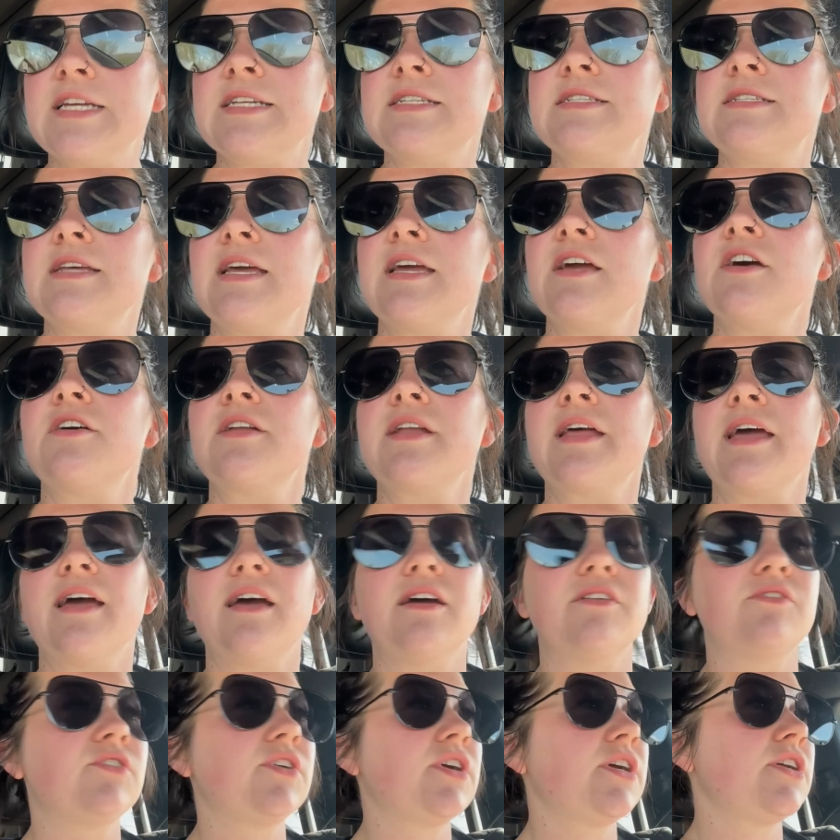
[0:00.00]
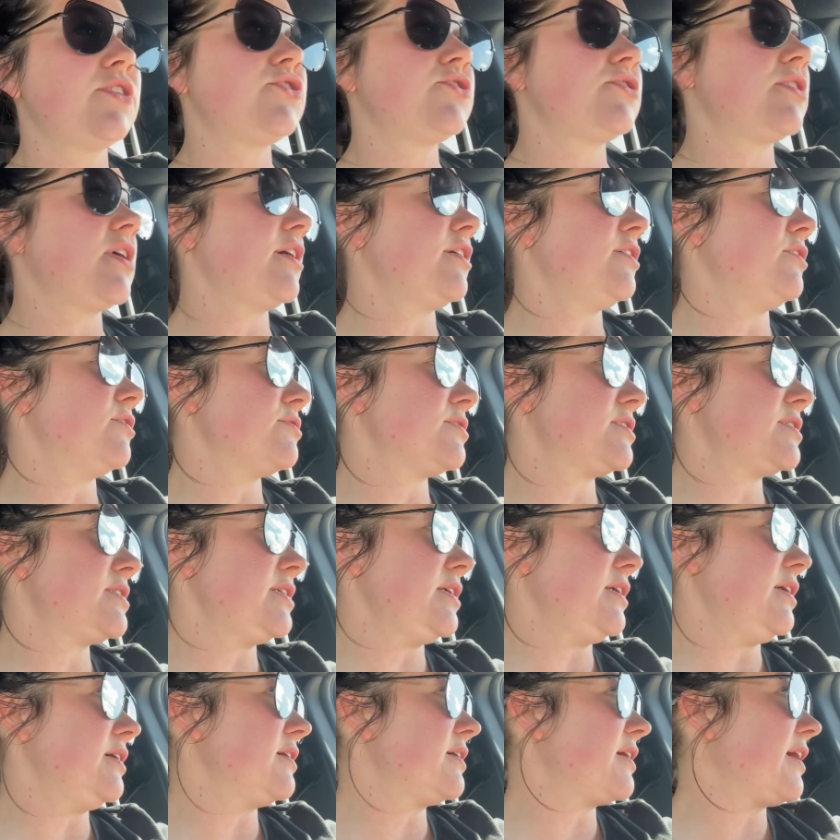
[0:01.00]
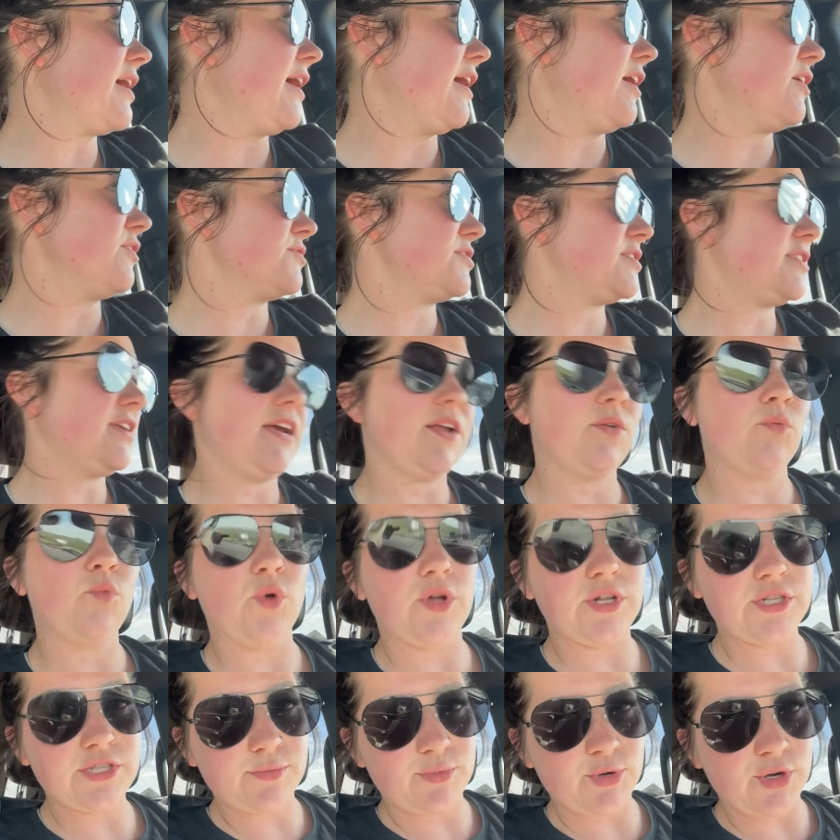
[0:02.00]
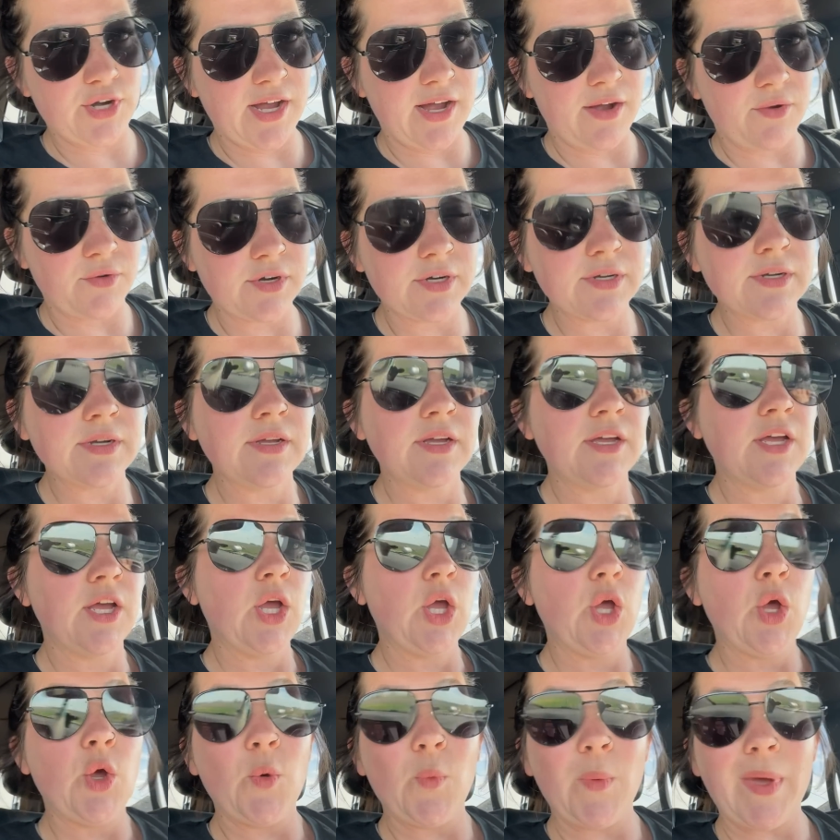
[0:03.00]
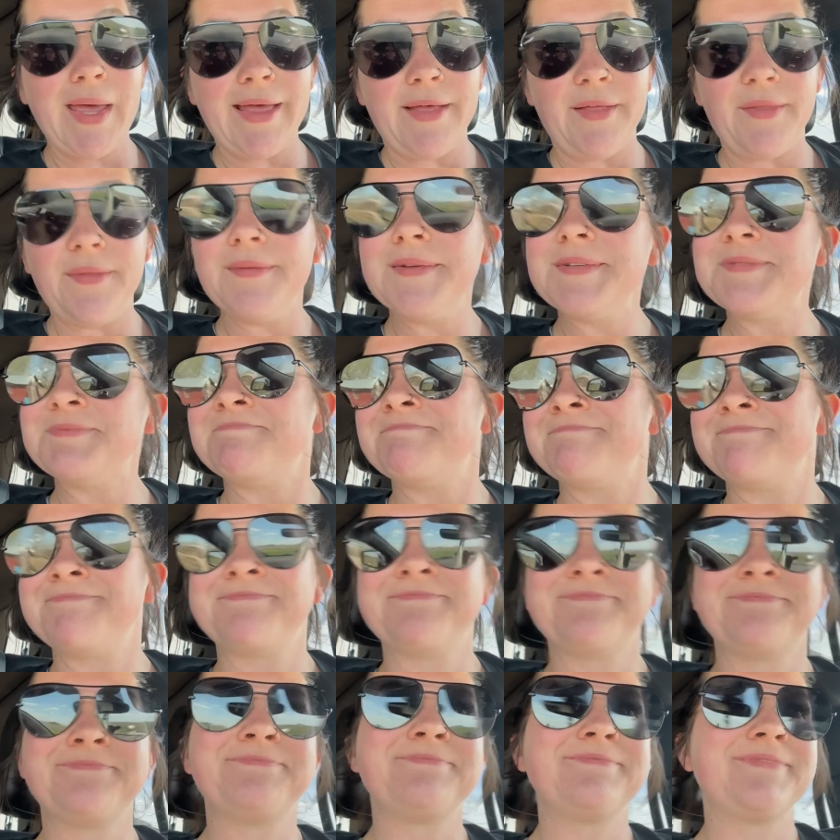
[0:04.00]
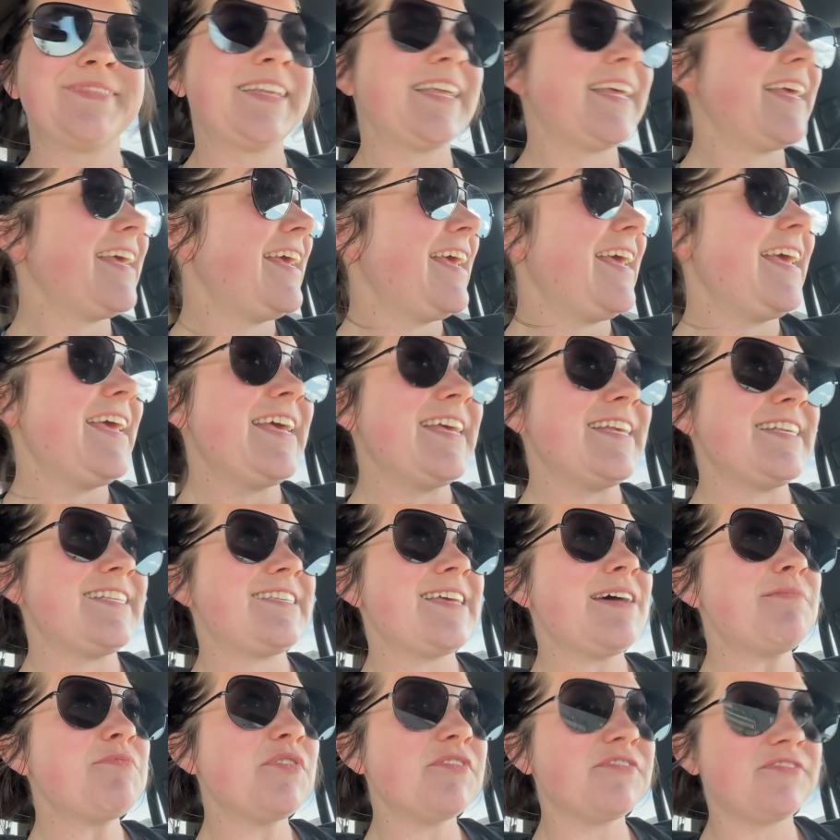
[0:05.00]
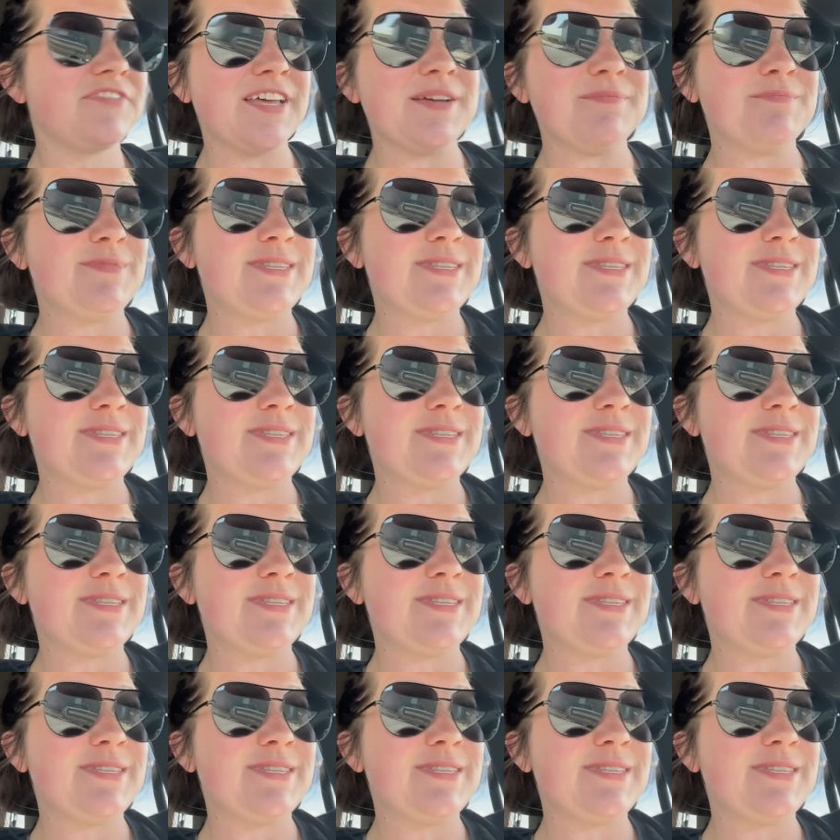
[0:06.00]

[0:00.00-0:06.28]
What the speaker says: say on average that you'll see a cow stand once per hour. Well, some of them